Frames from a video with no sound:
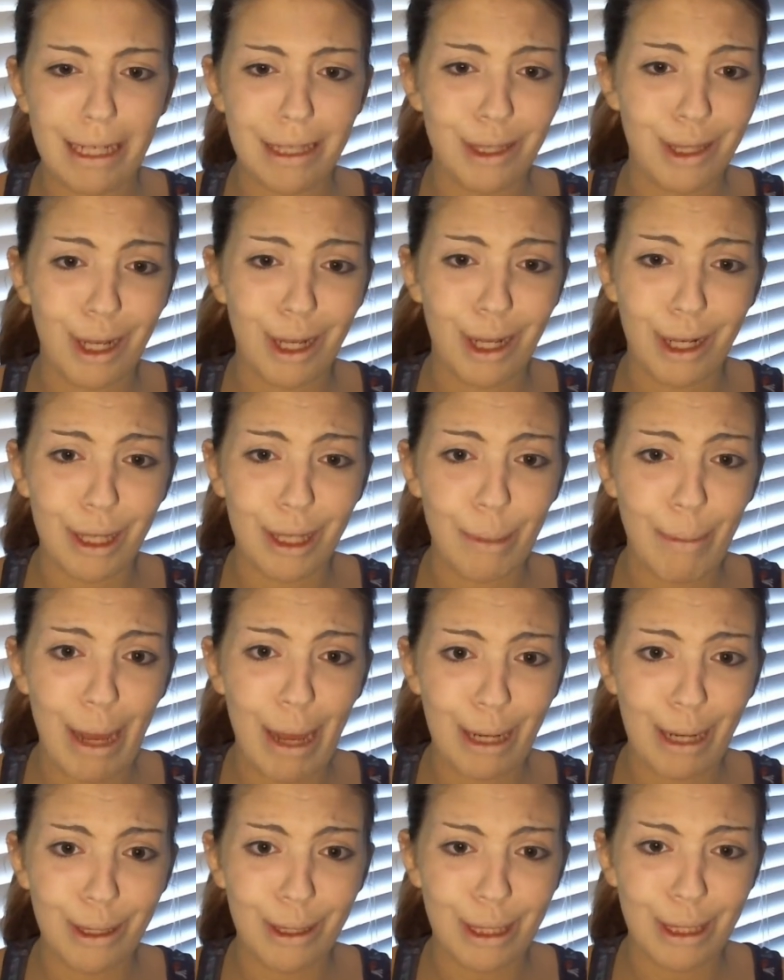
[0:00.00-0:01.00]
It's not on the
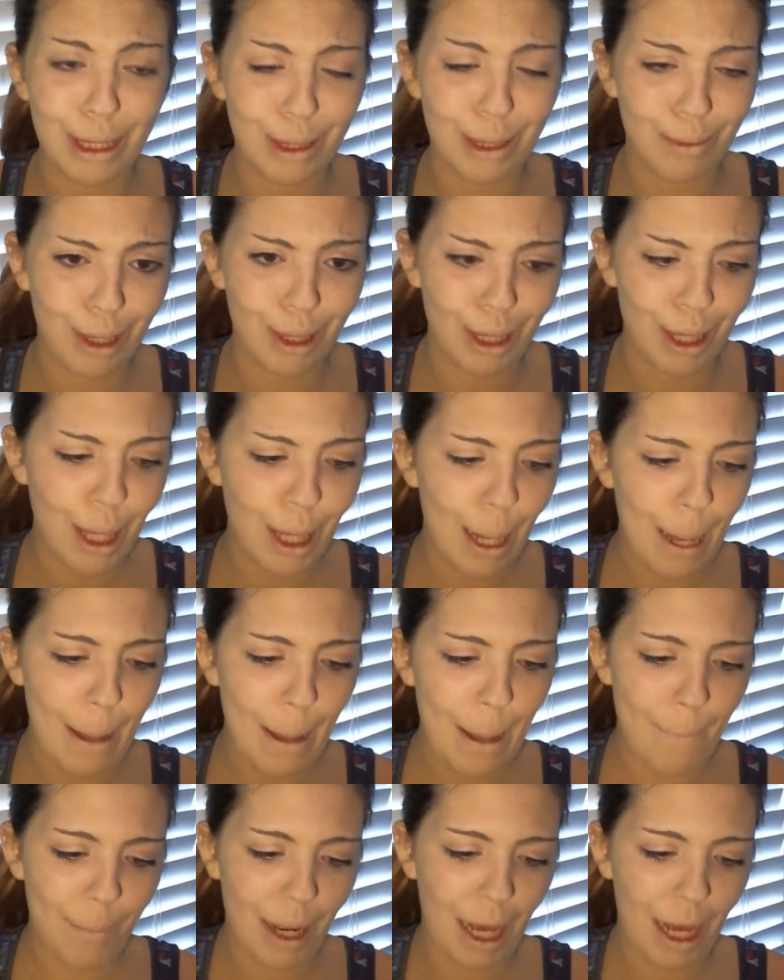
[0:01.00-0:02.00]
back on this one.
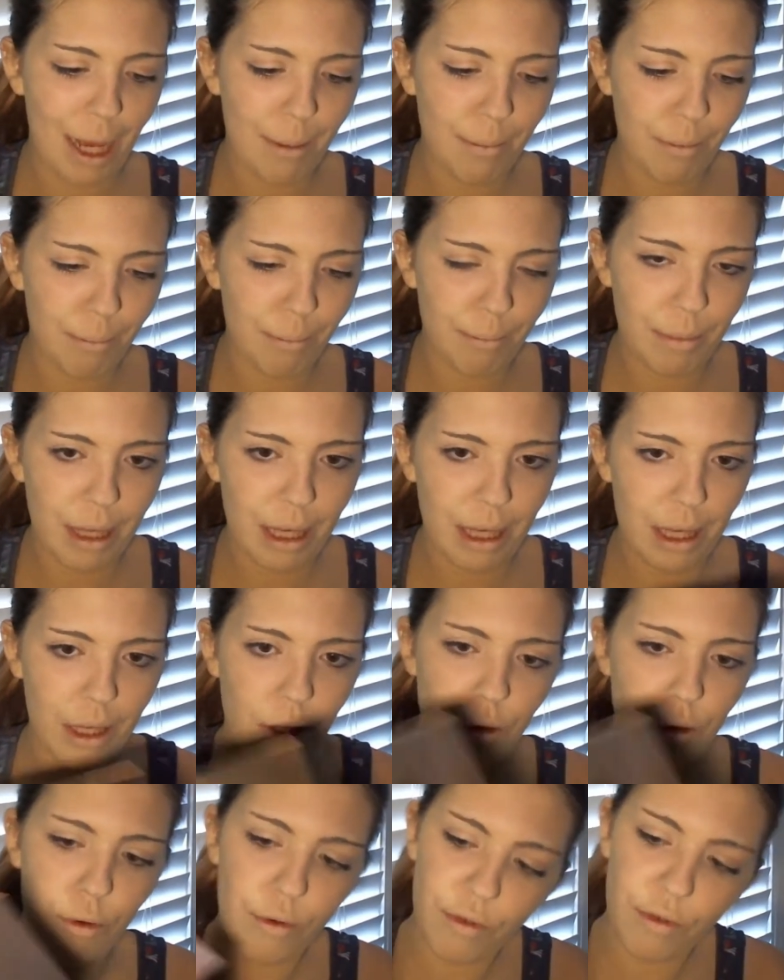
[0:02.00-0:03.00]
But I'm
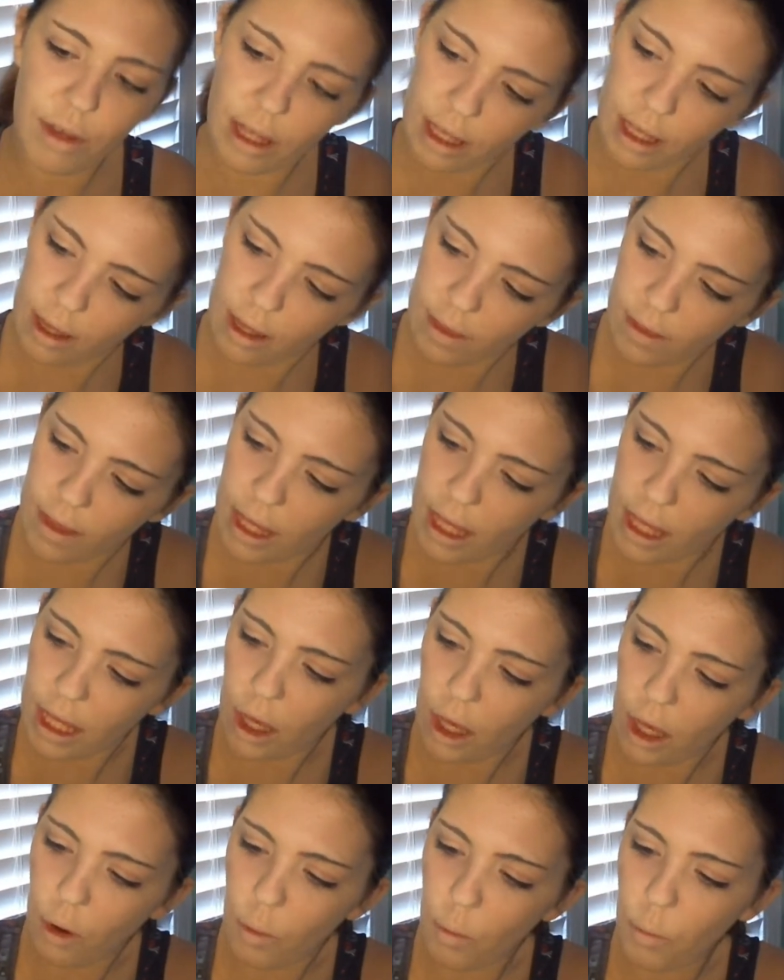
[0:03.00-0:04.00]
be using the
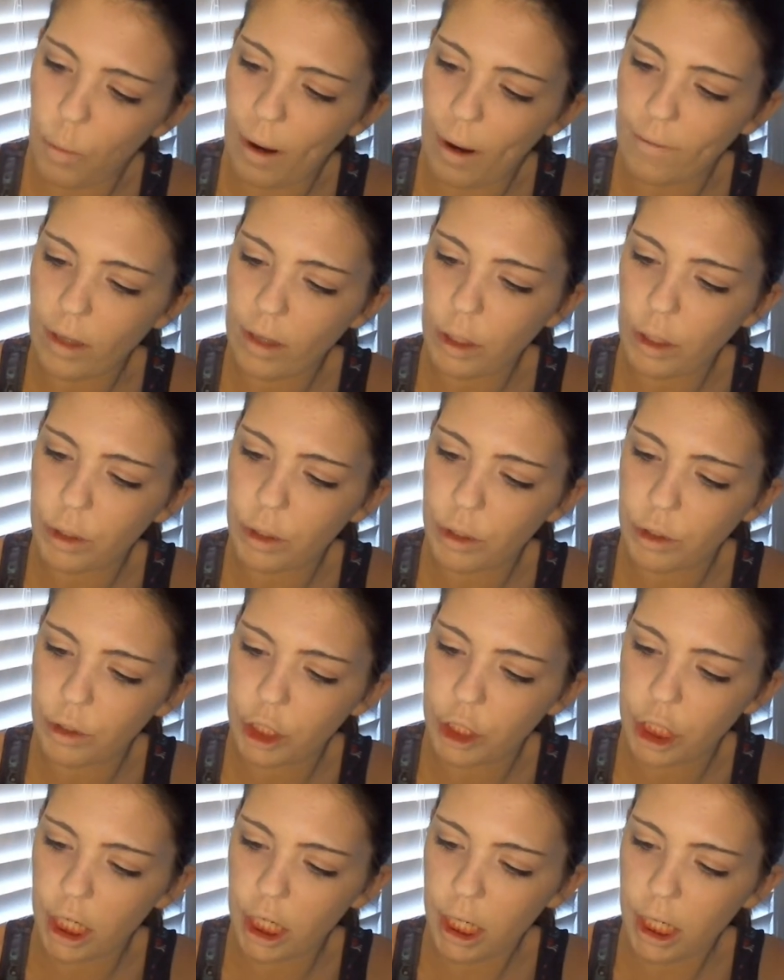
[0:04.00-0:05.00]

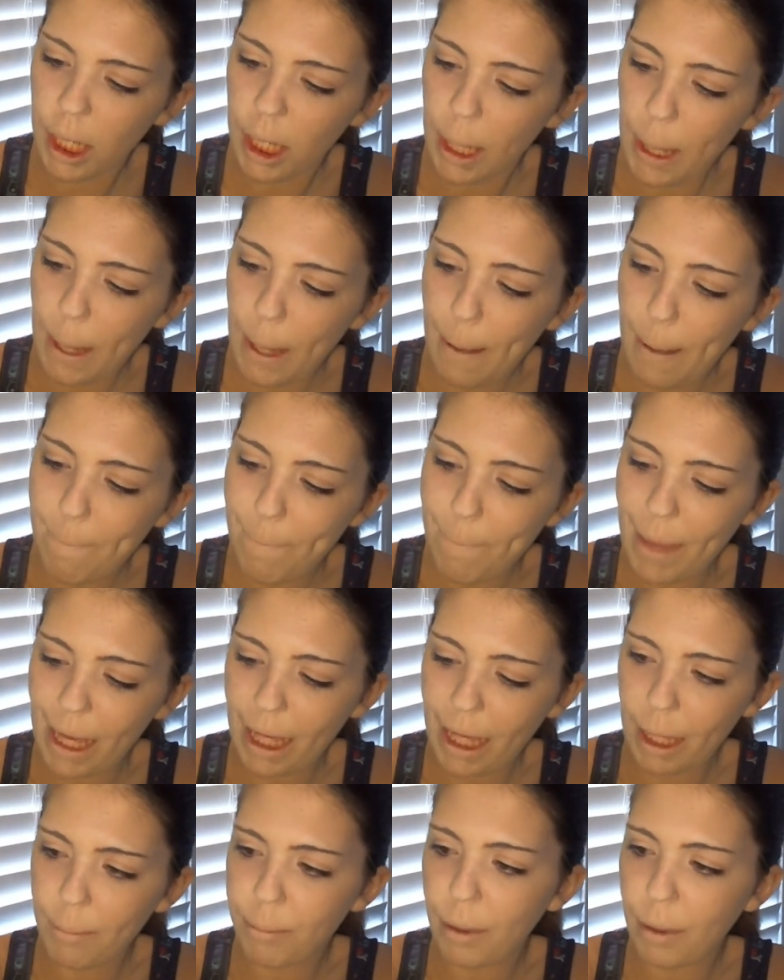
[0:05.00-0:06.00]
Revolution,
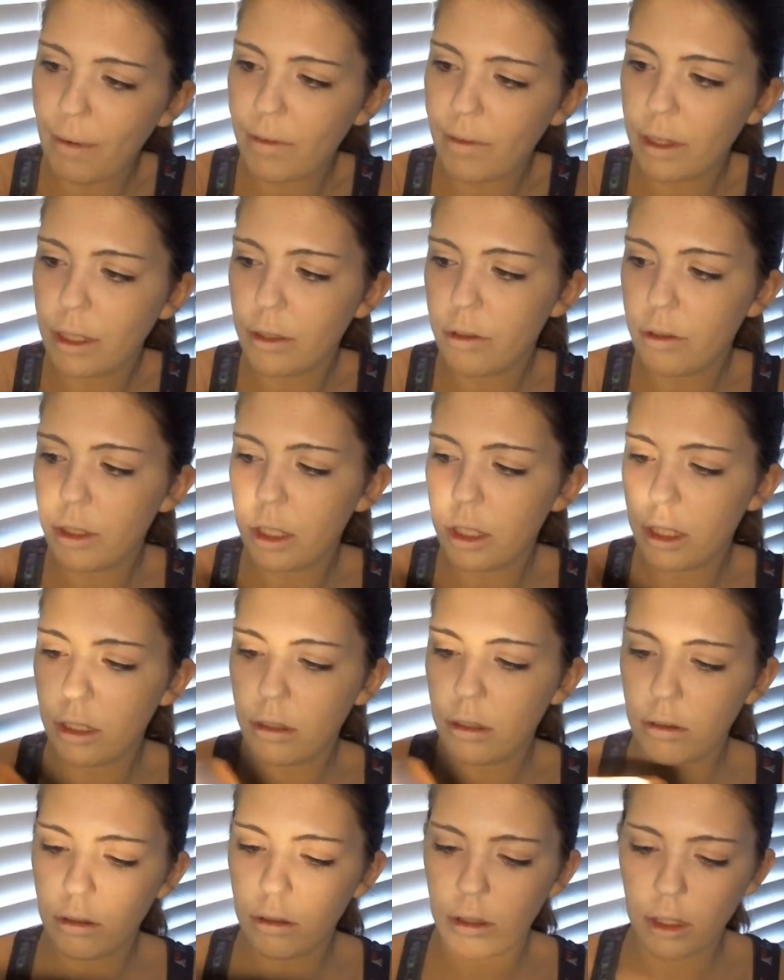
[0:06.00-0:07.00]
Makeup
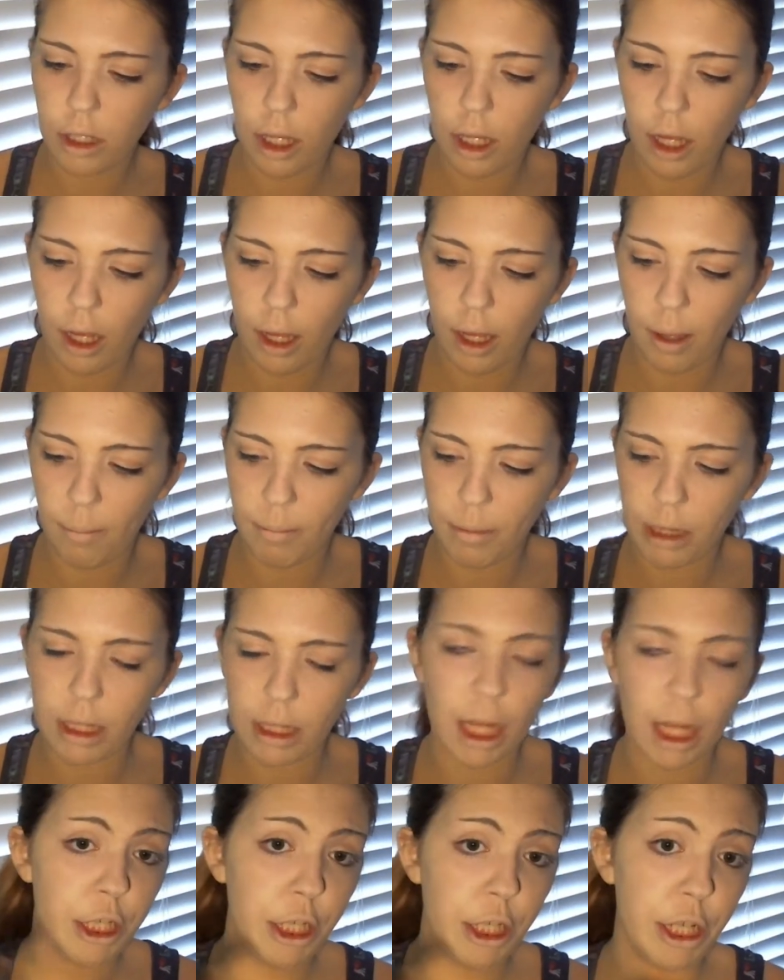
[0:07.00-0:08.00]
Revolution
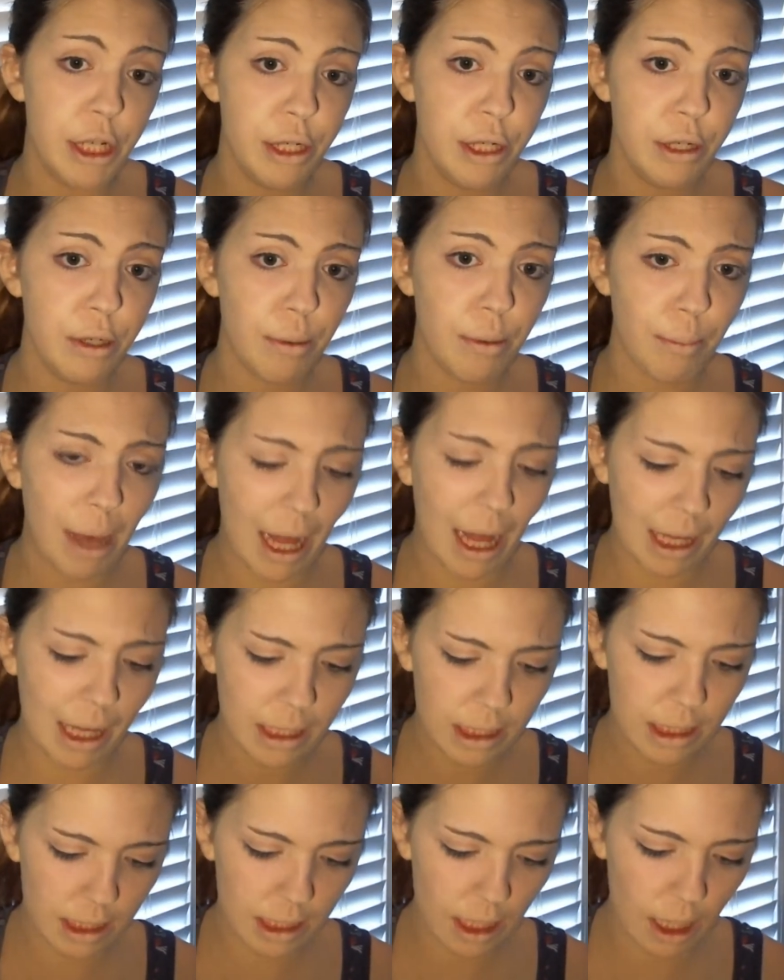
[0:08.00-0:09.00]
London
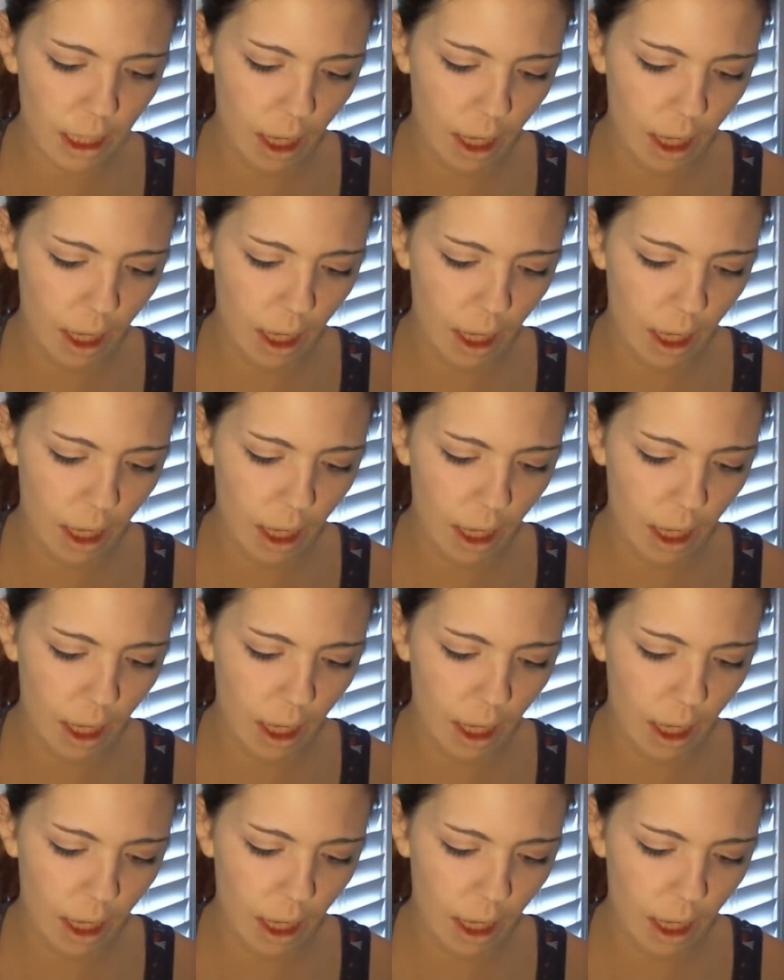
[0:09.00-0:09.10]
palette.